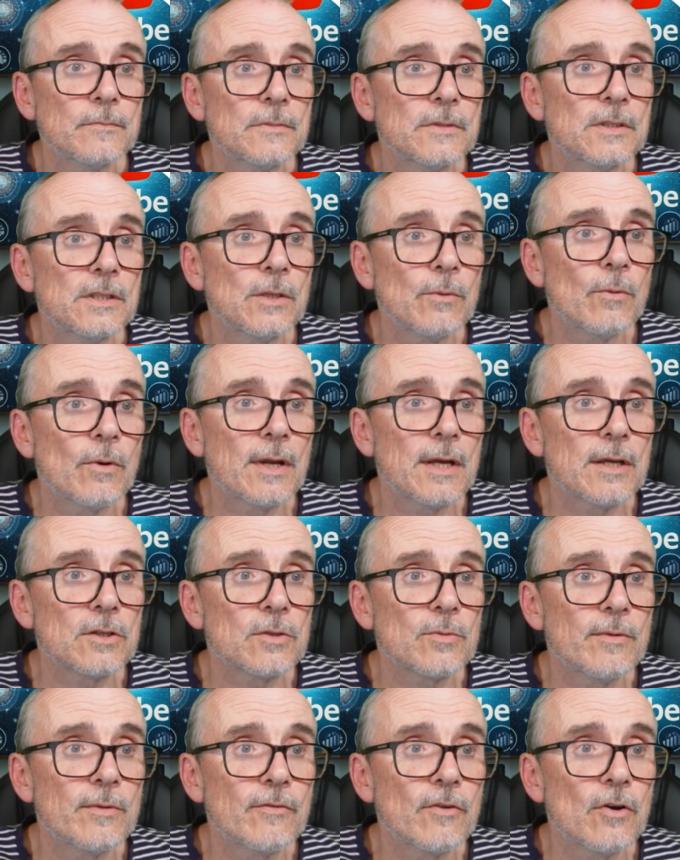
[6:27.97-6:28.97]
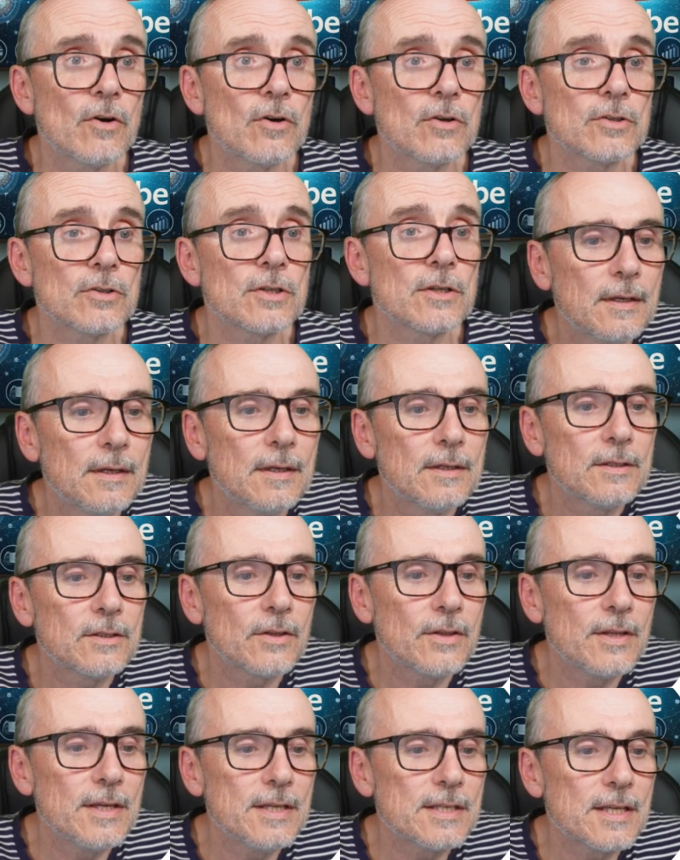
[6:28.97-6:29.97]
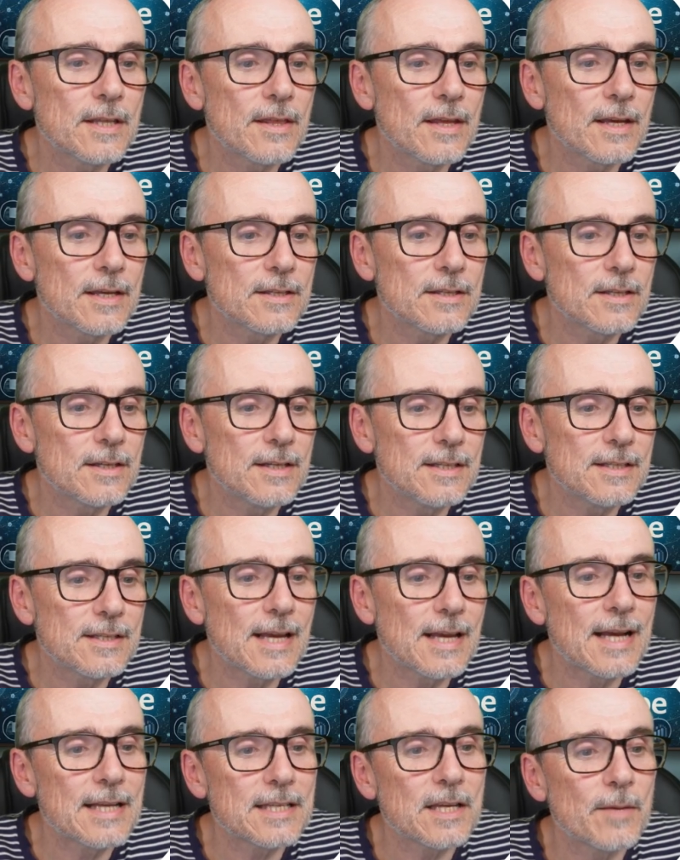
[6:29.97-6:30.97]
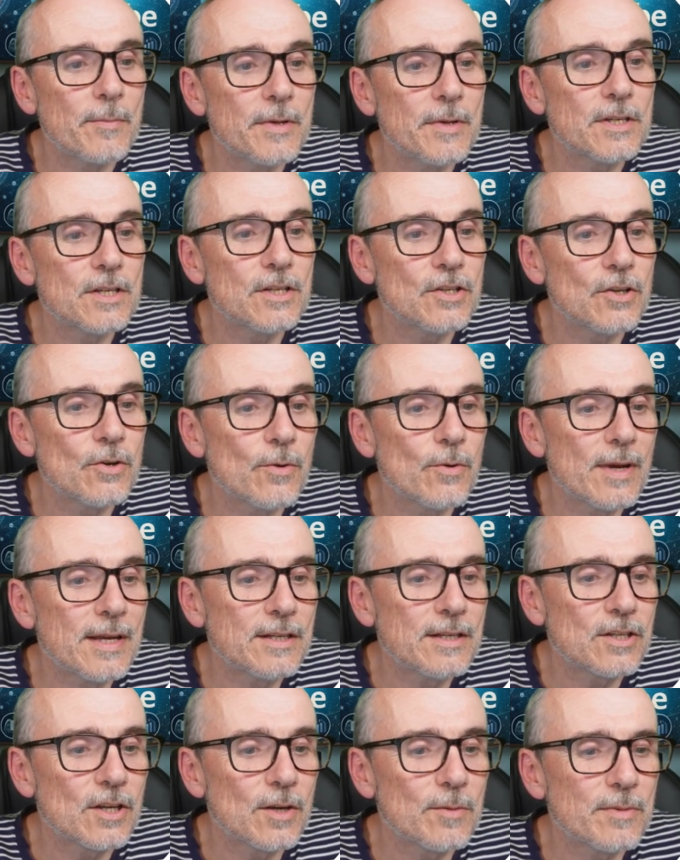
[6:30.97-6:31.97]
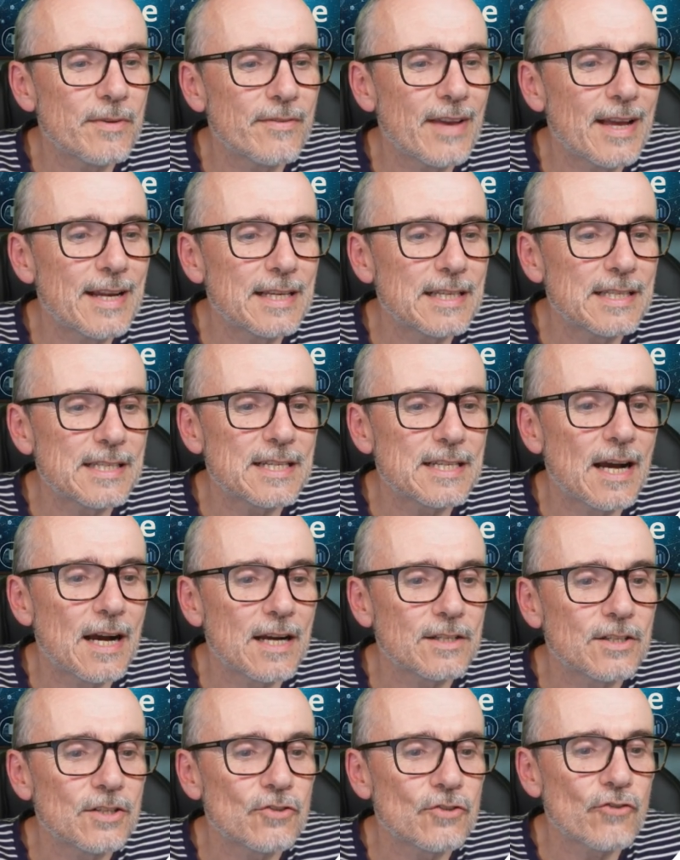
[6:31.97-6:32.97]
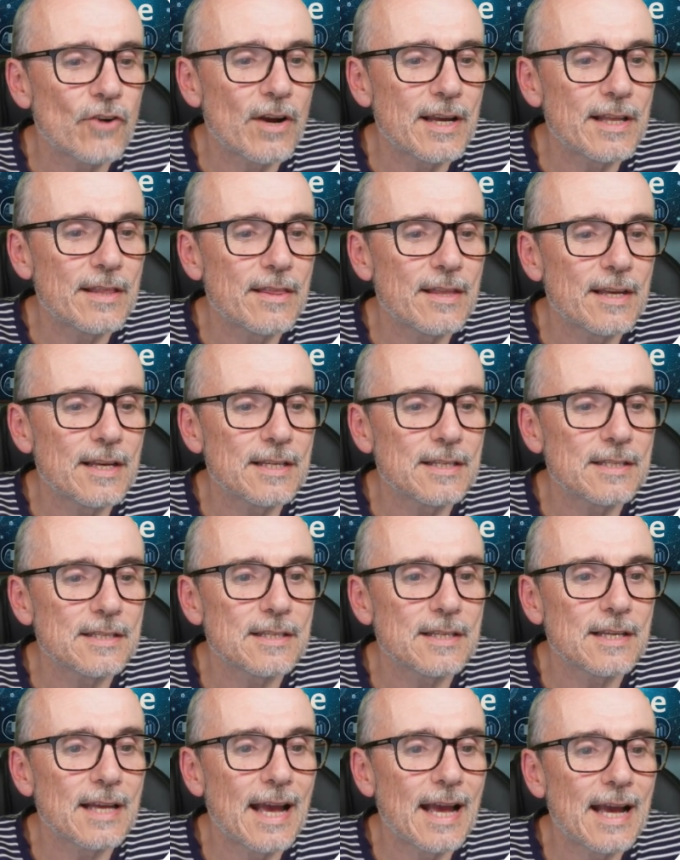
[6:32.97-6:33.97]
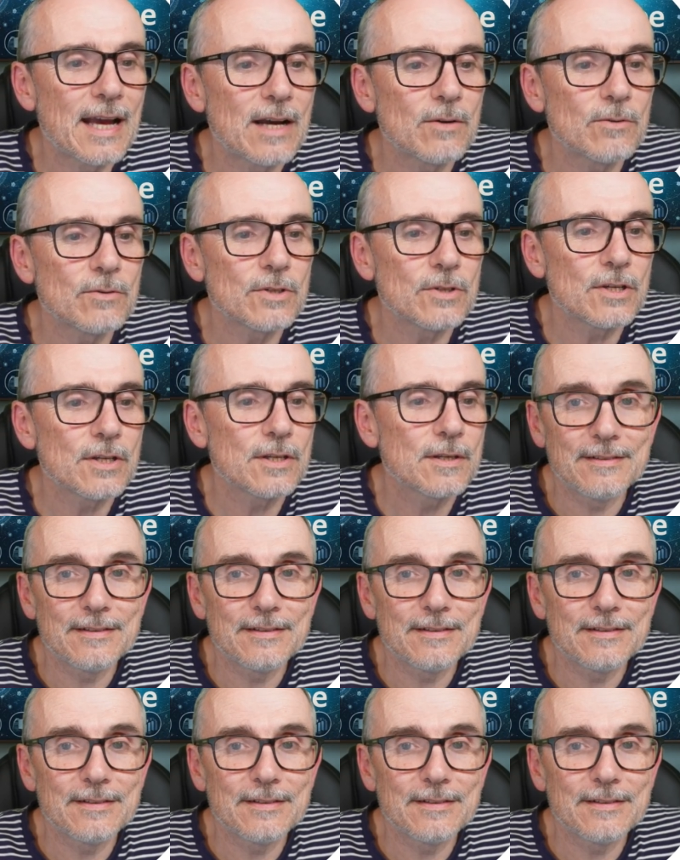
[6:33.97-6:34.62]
See what else we've got. These are things that it's asking me to do in terms of getting started, trying things out.